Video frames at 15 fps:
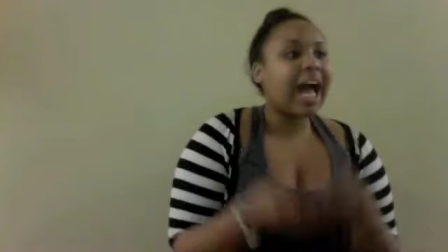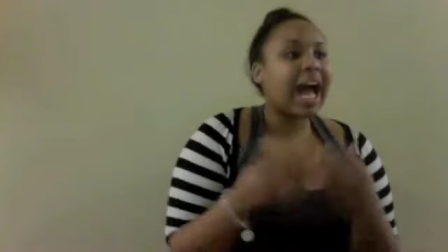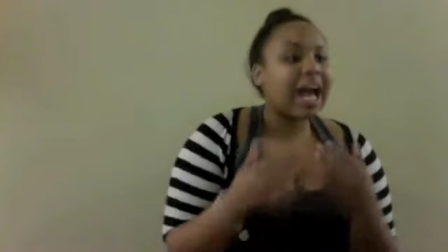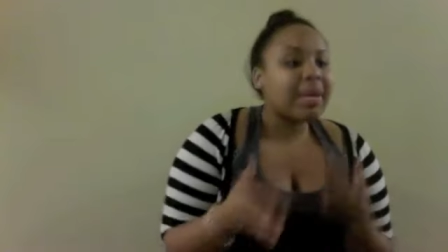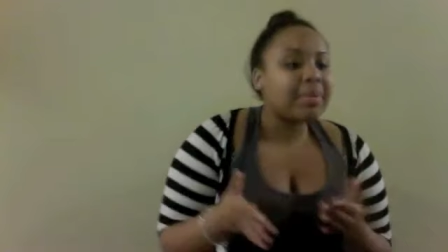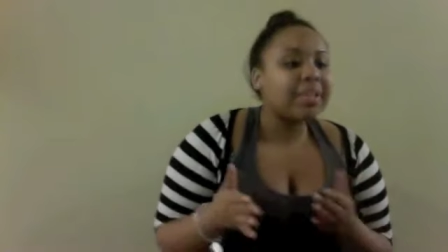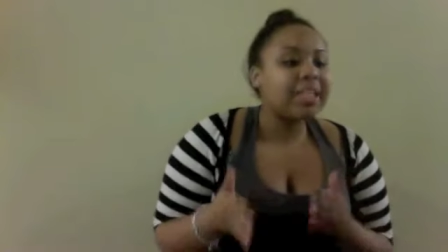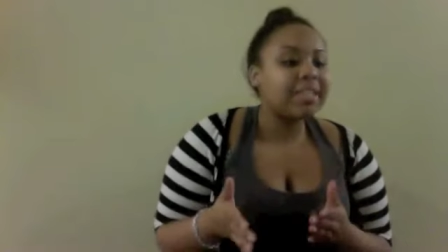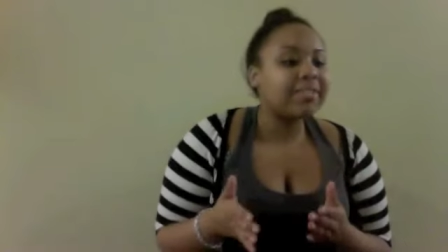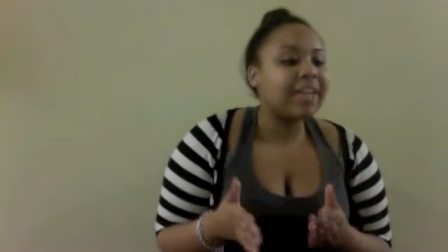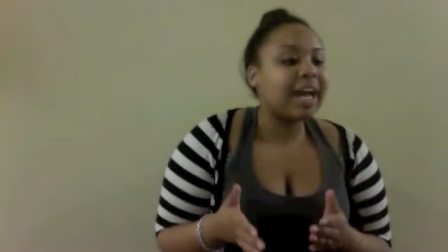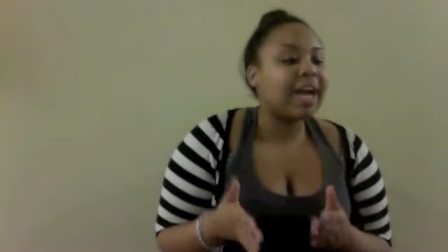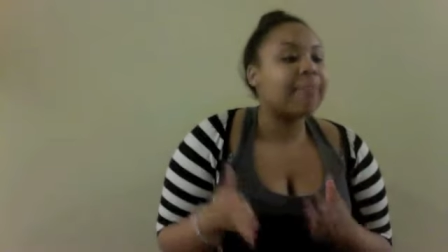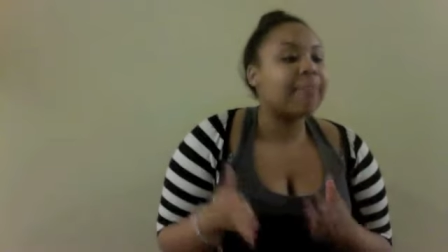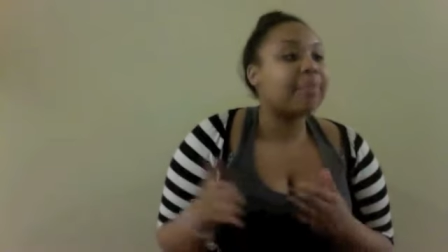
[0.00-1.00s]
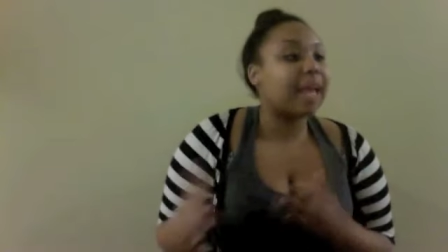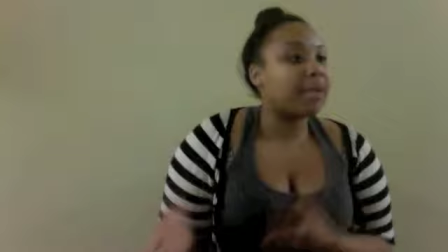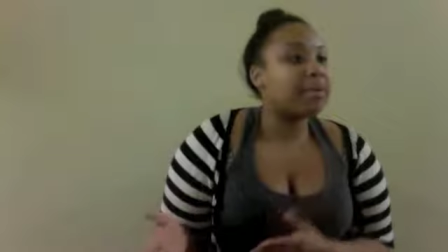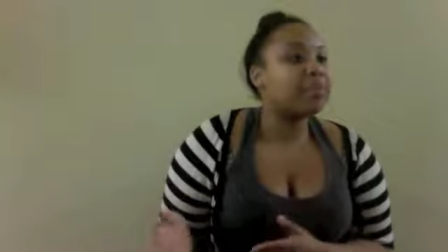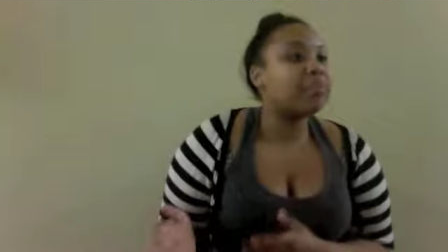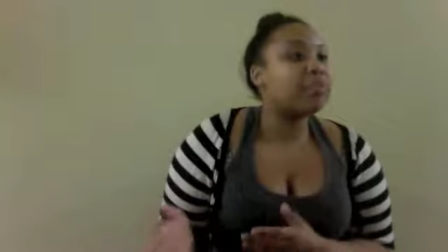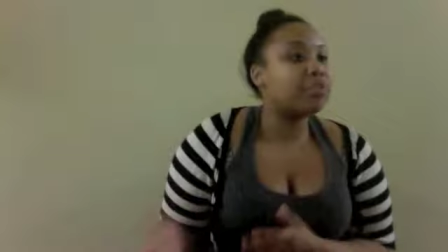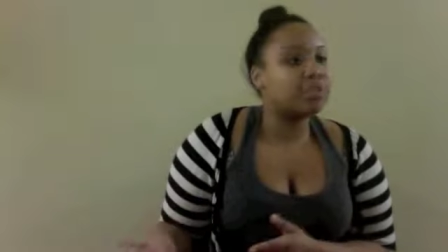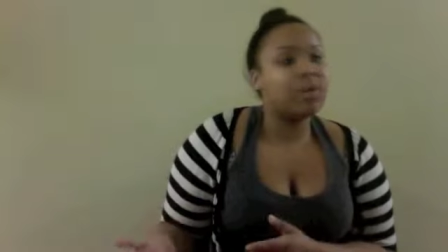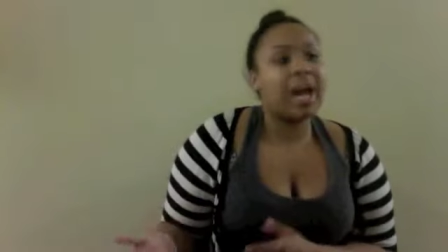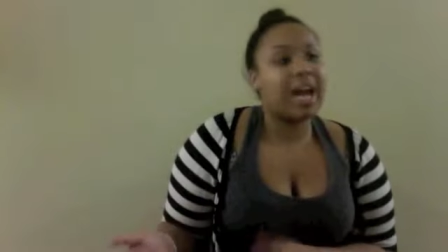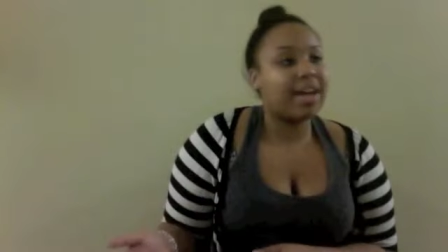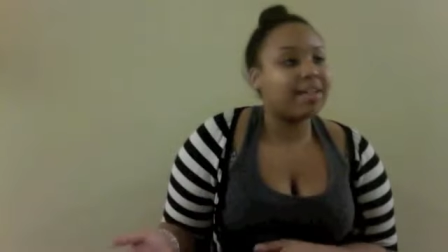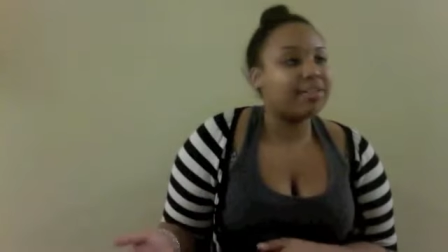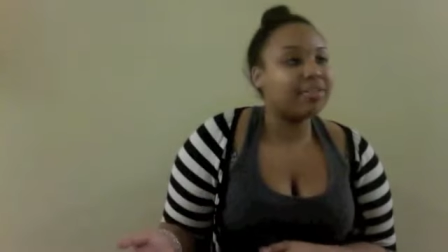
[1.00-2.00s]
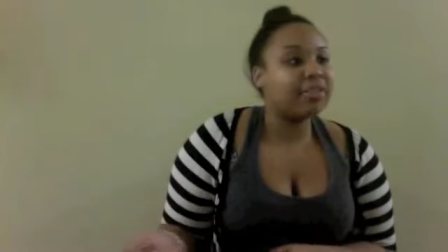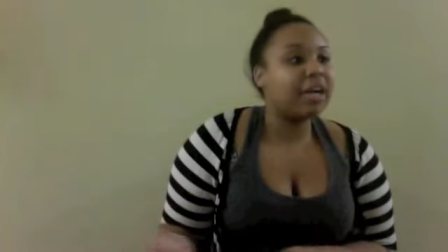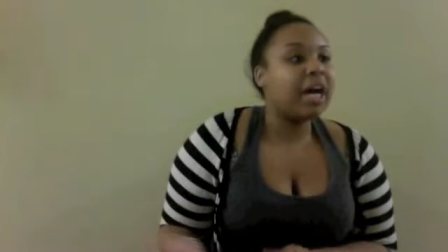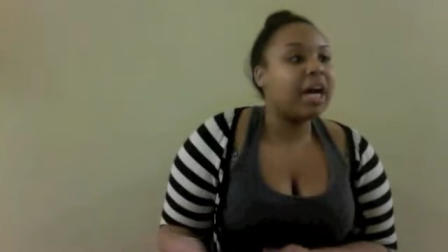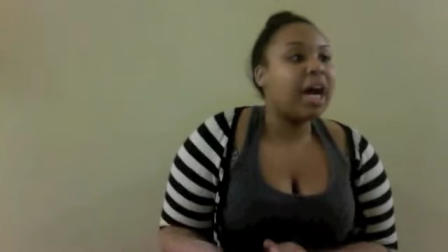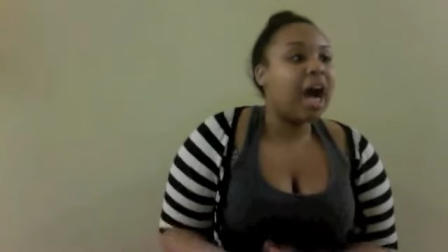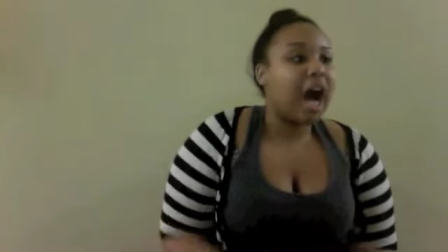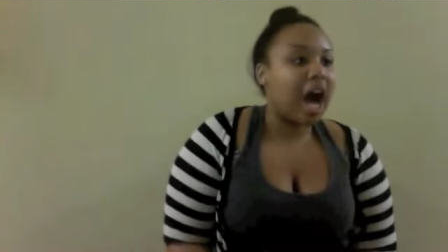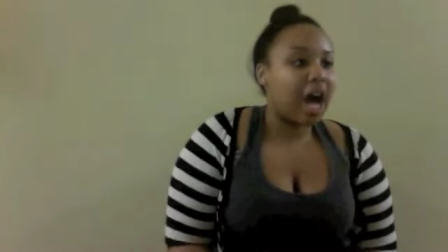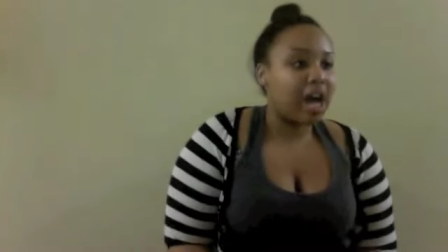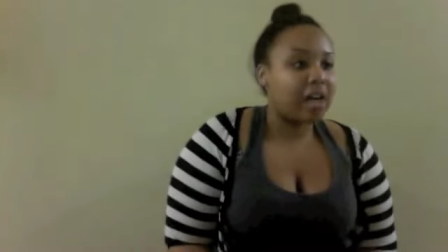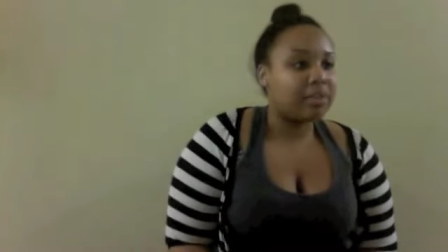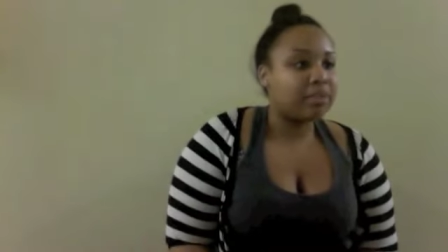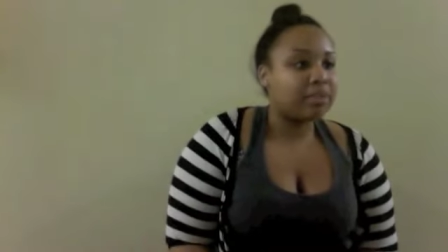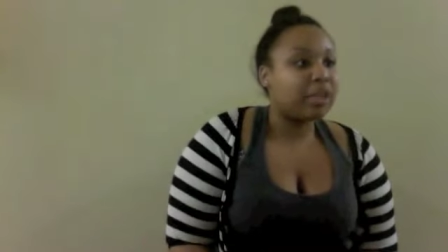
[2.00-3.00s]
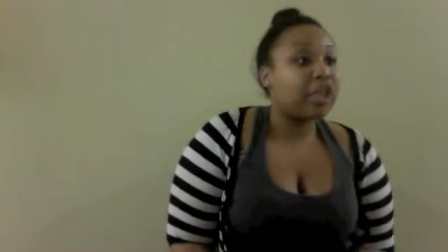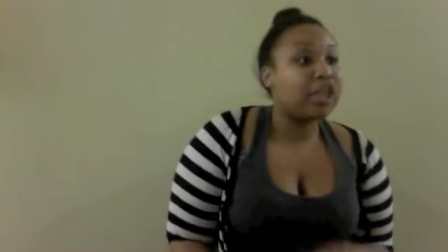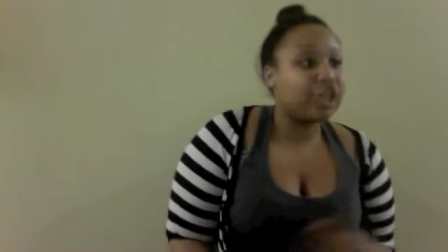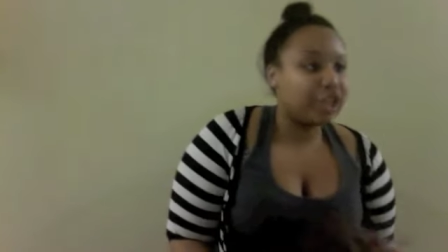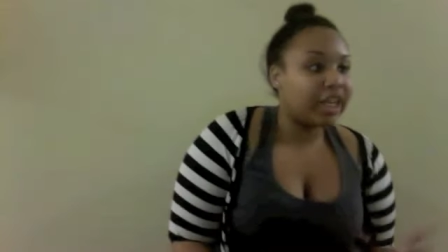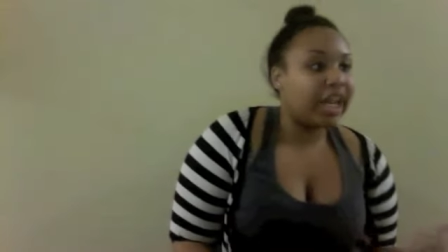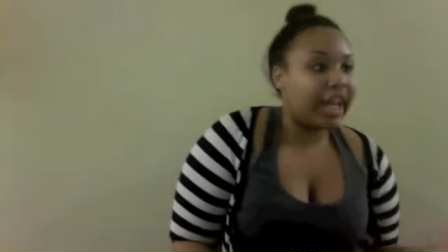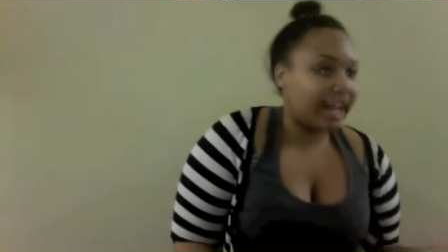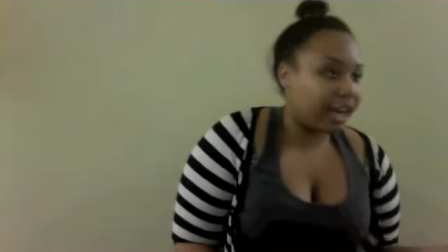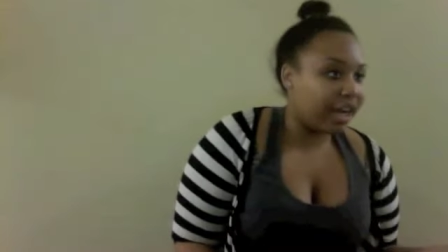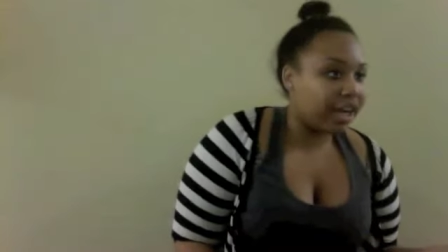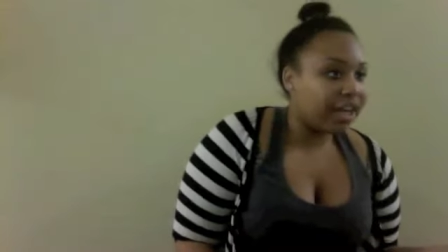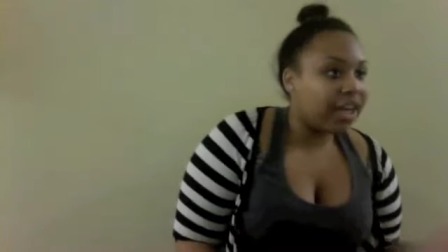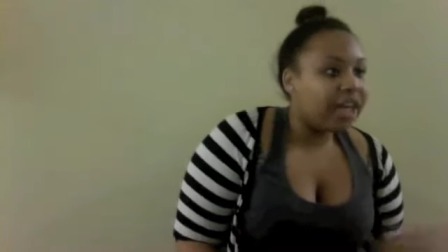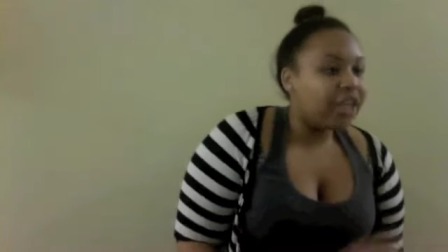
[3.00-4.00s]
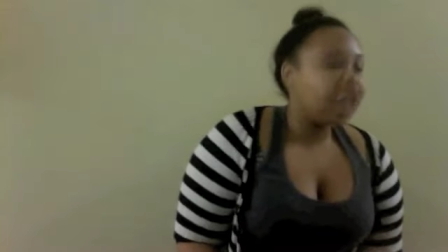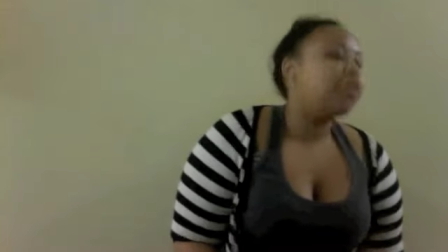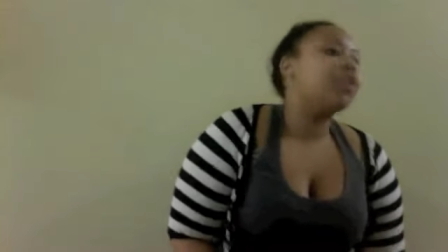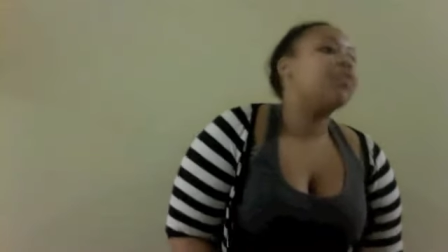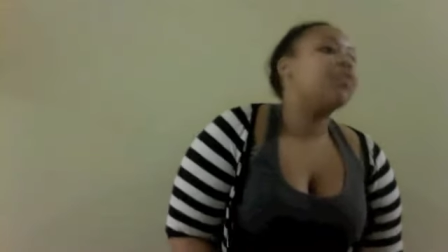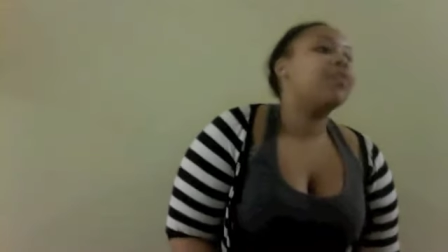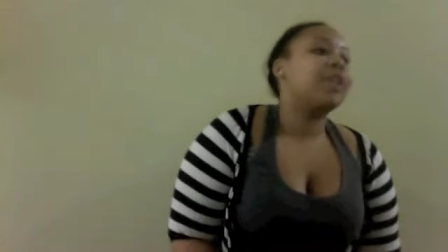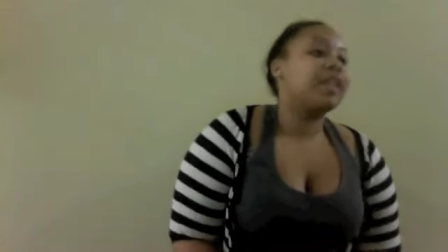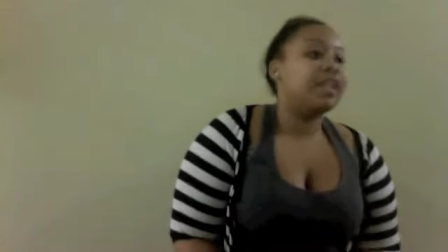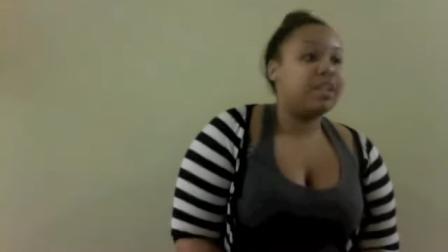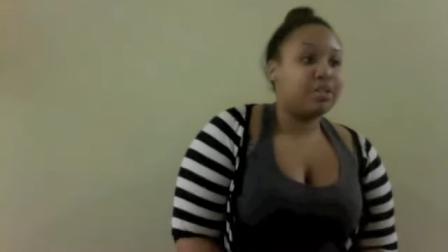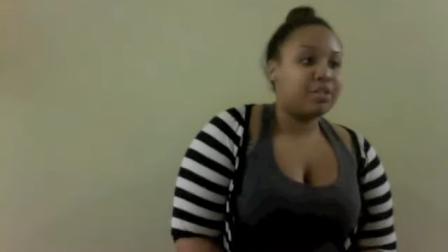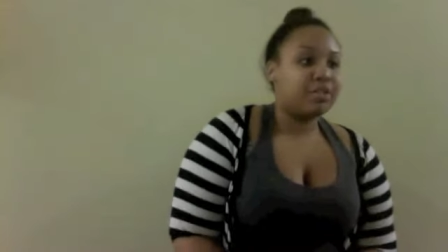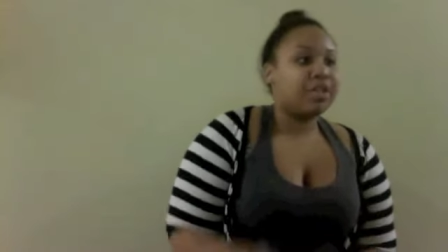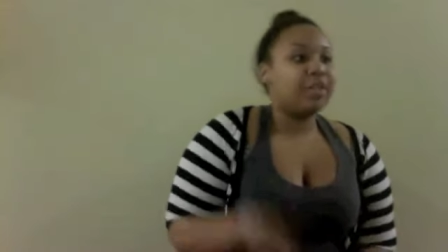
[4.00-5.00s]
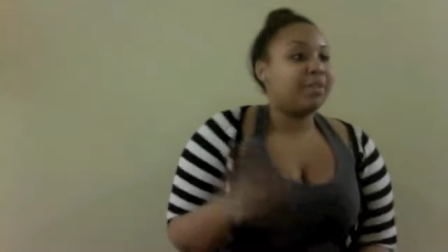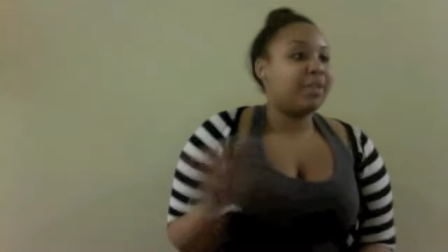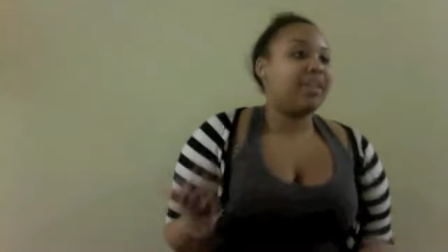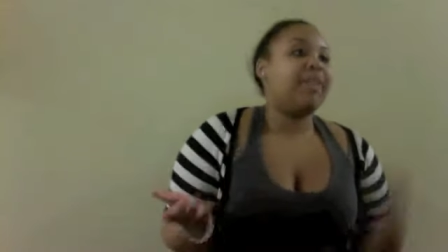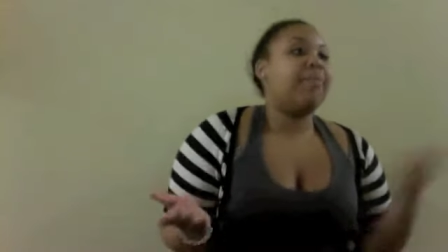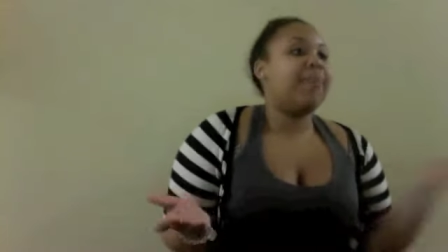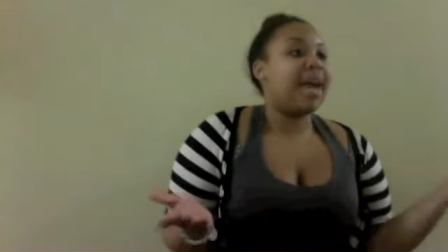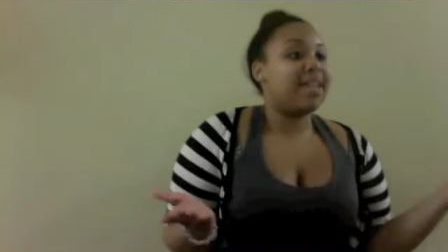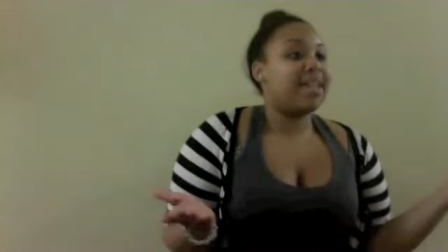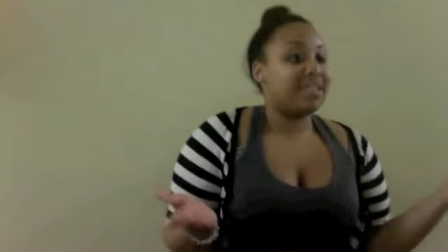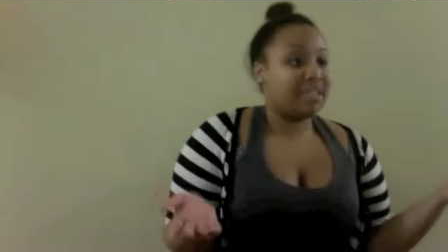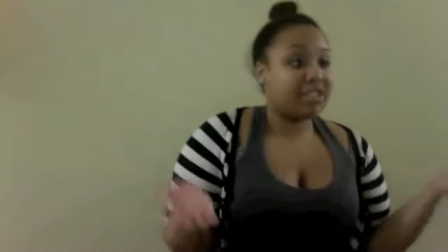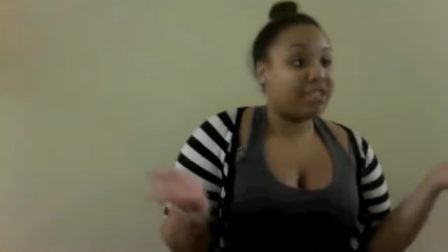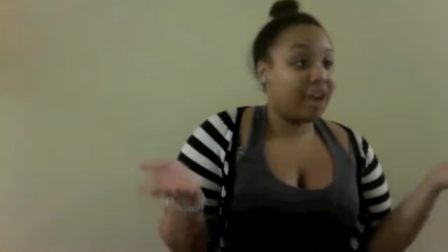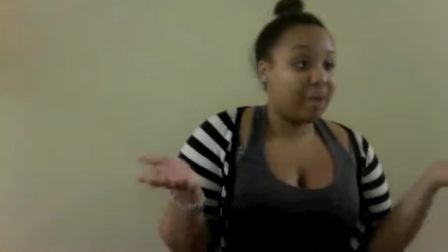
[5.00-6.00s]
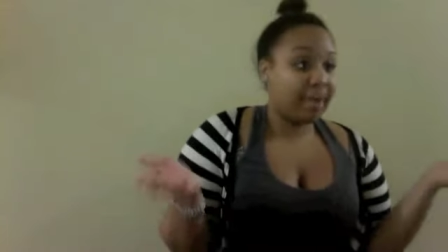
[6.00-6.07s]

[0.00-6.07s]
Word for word: I believe that black people do have um, good hair. You know, if we're going to use the term good and bad to describe